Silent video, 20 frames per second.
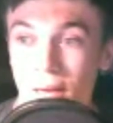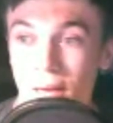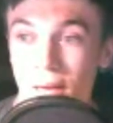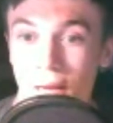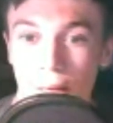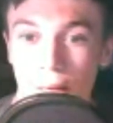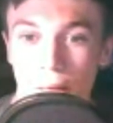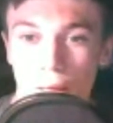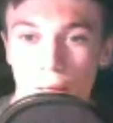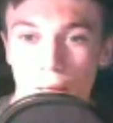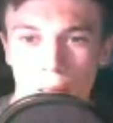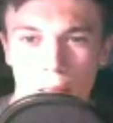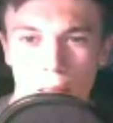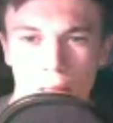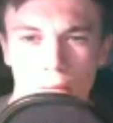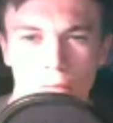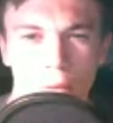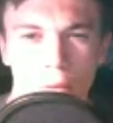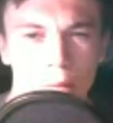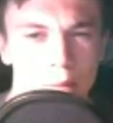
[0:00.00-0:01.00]
And like
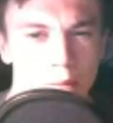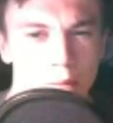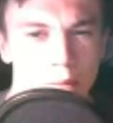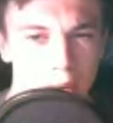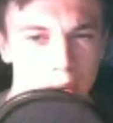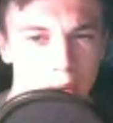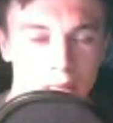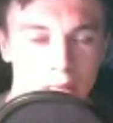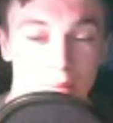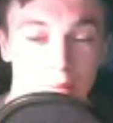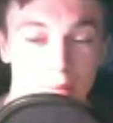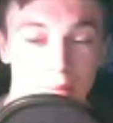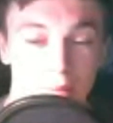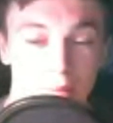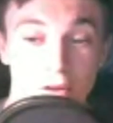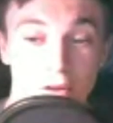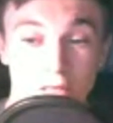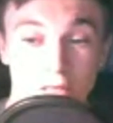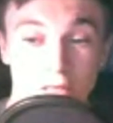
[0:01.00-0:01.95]
when I did my first